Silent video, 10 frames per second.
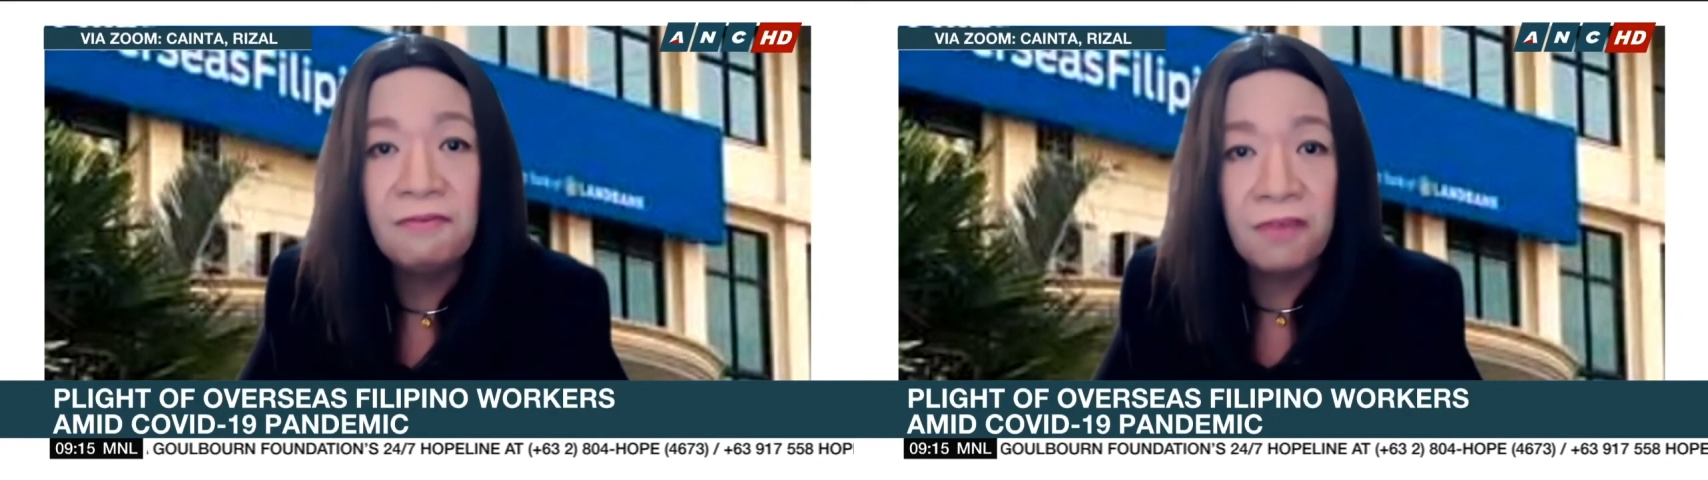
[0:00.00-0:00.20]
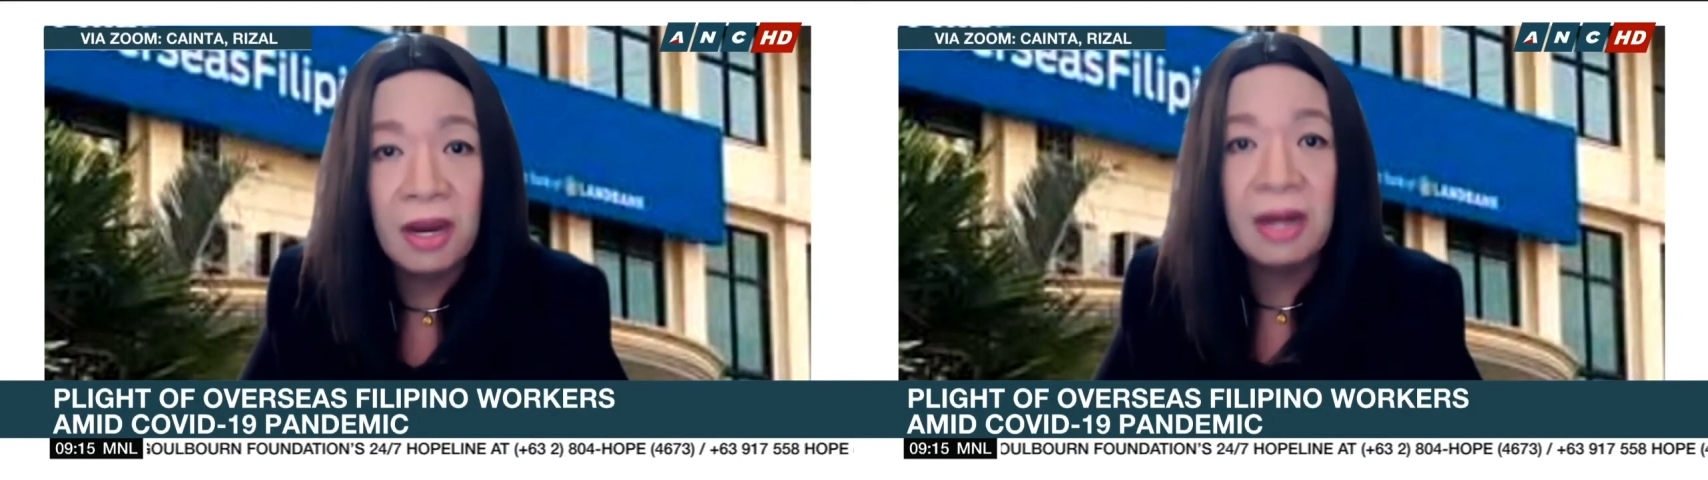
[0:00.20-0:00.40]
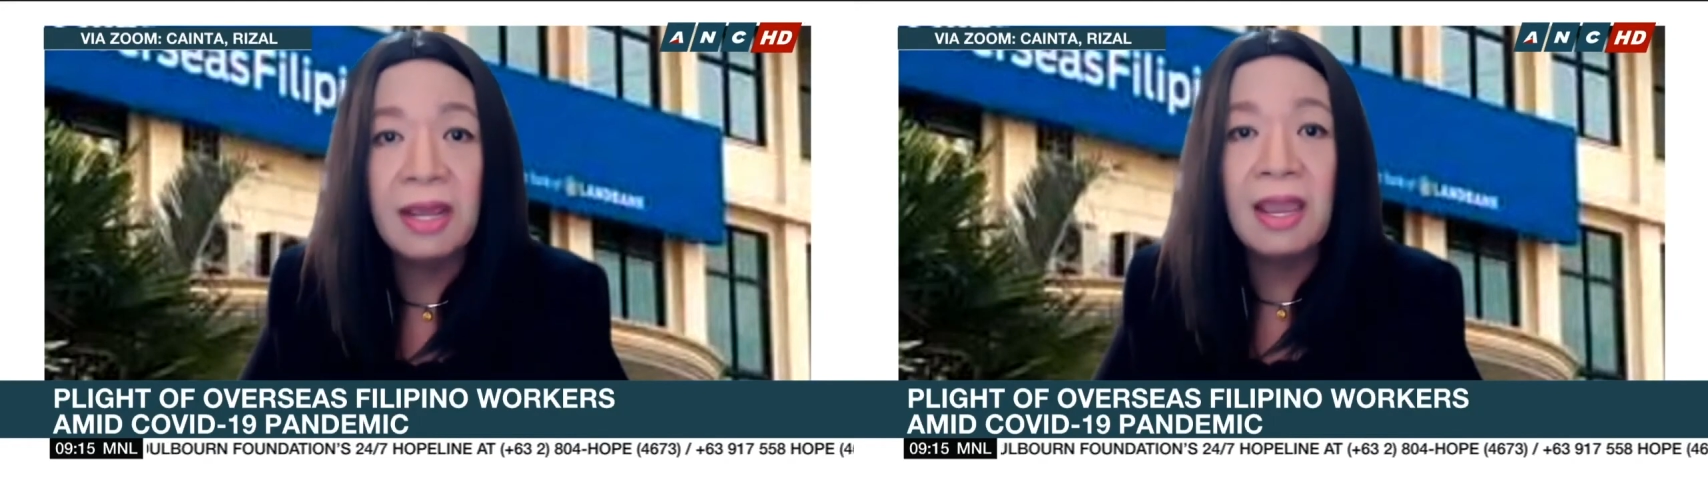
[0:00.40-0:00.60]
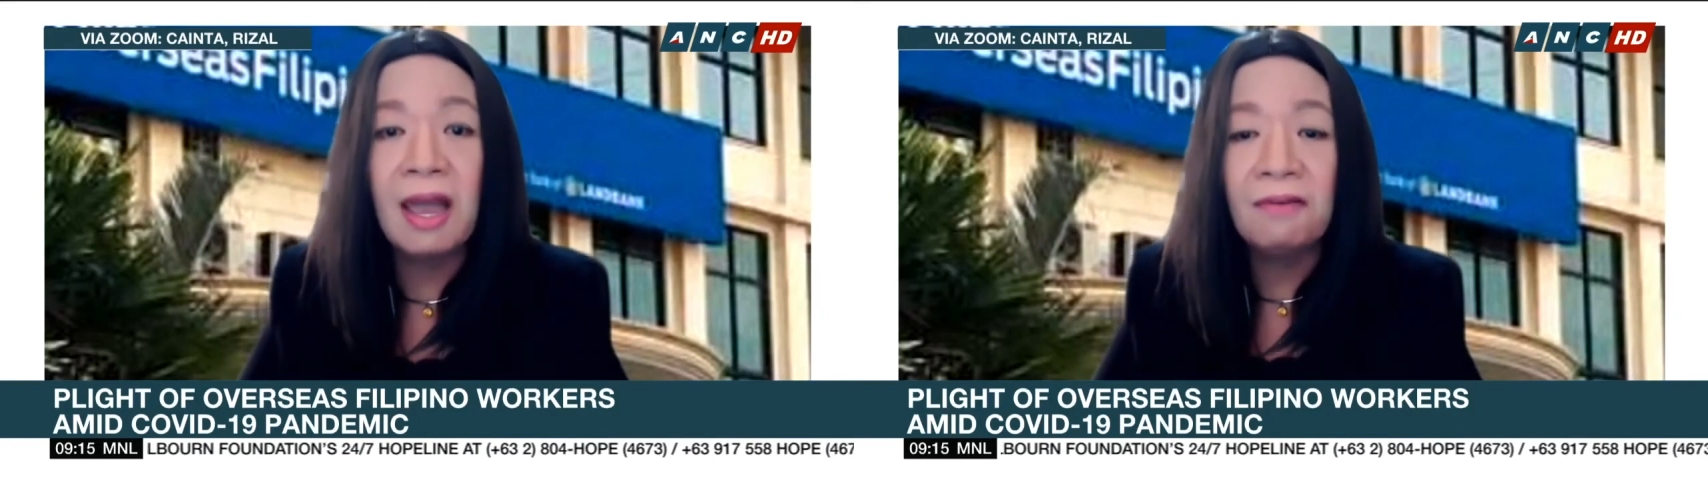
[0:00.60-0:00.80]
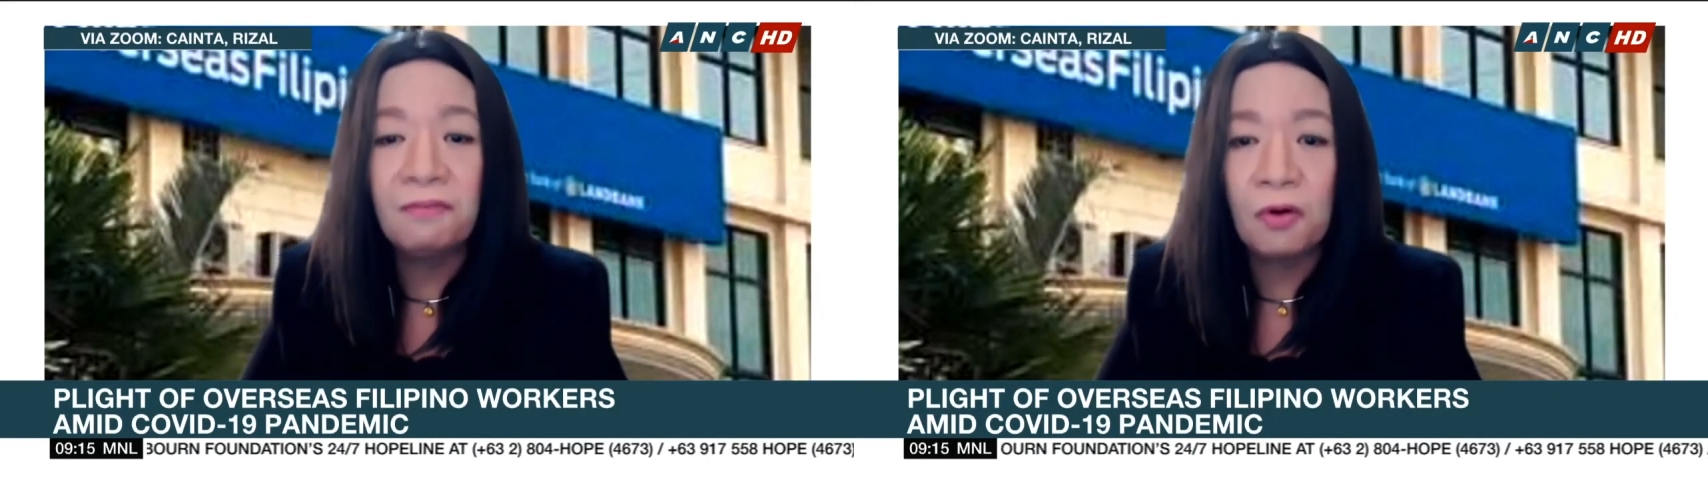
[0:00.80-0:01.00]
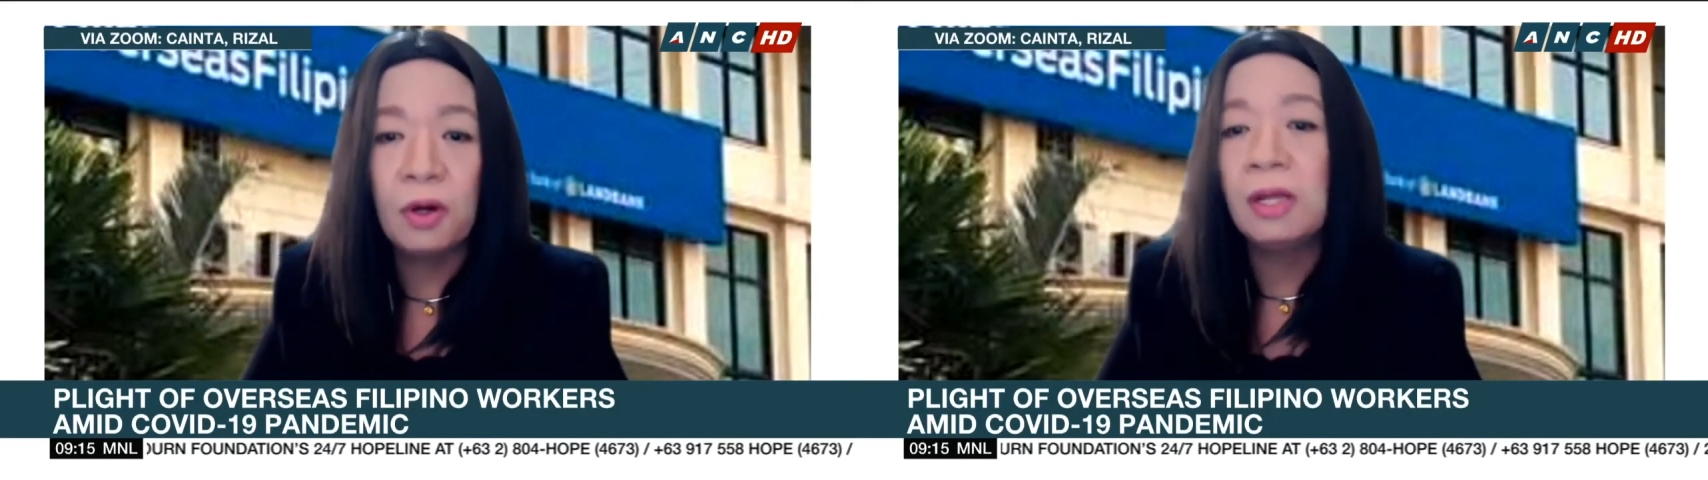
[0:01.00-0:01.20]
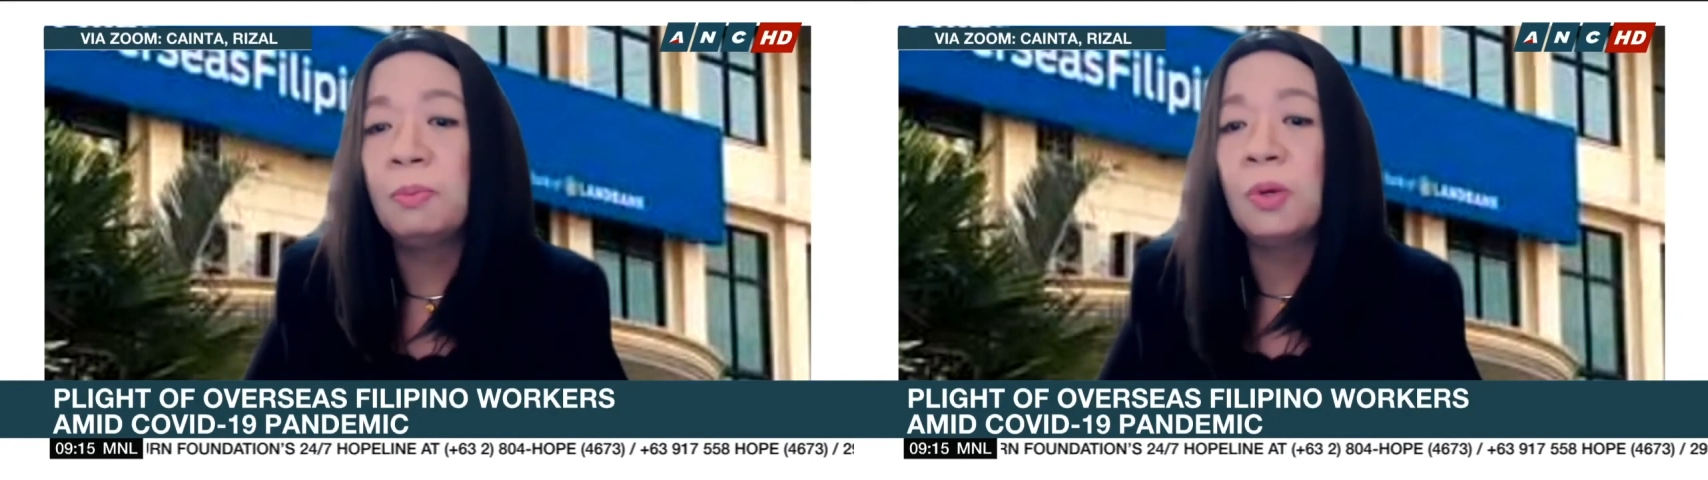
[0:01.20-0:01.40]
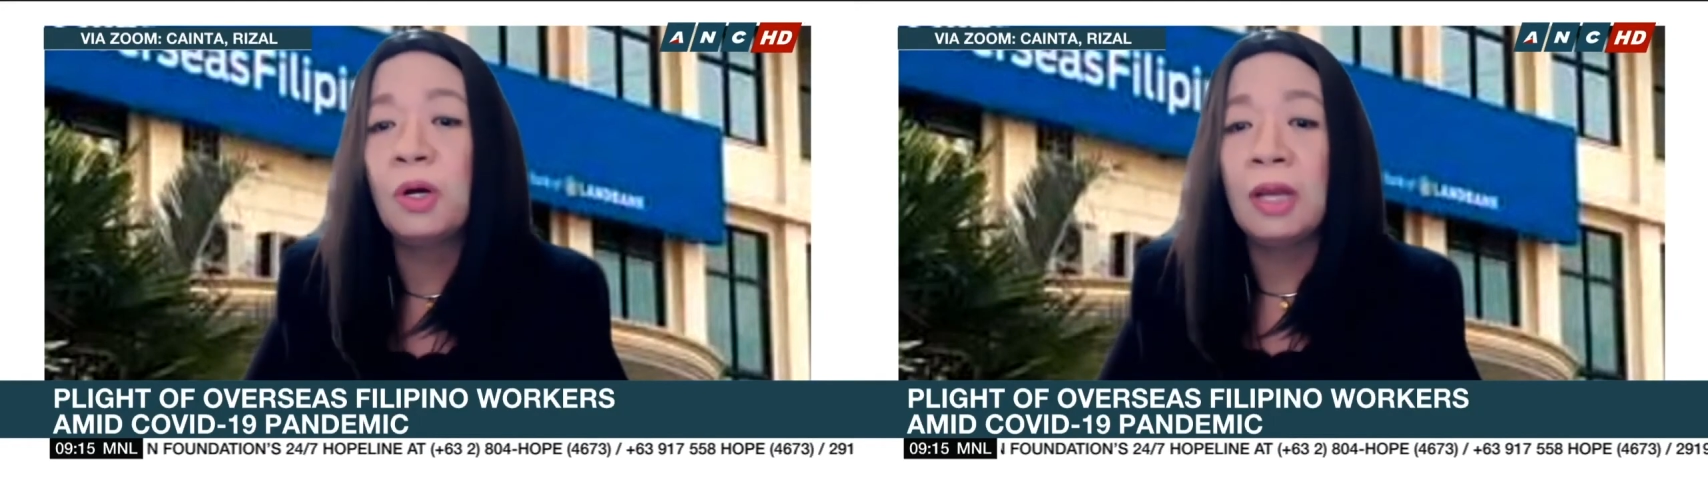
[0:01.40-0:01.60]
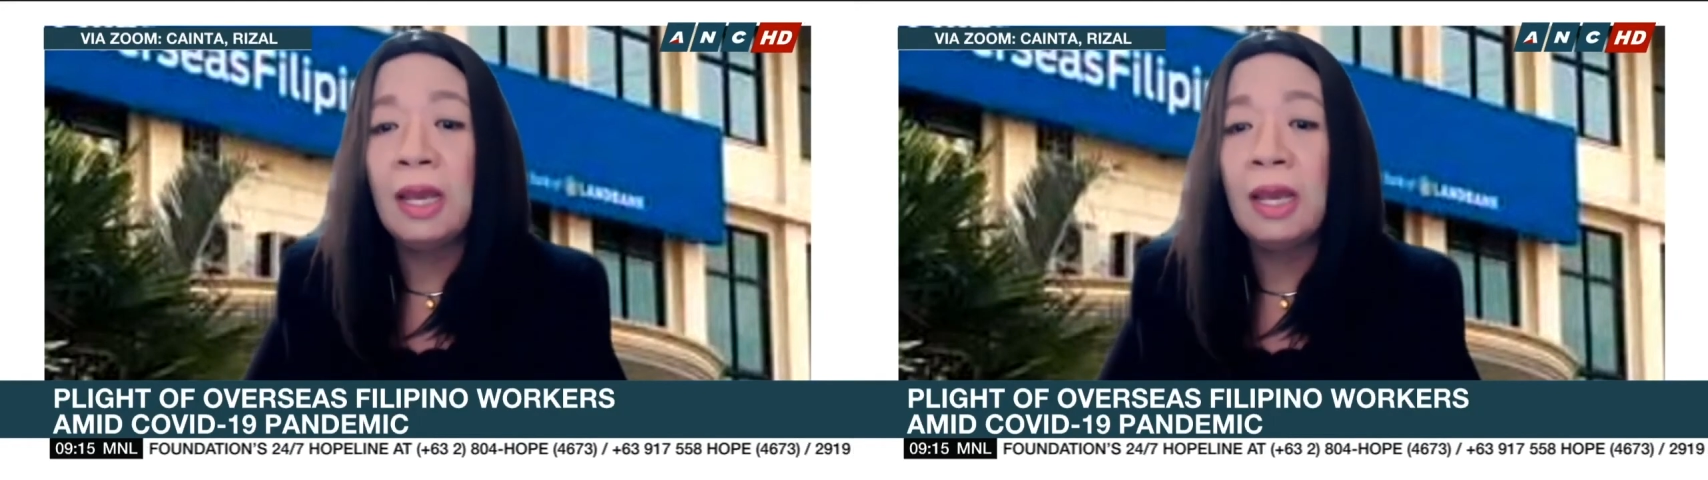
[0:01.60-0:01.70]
very affordable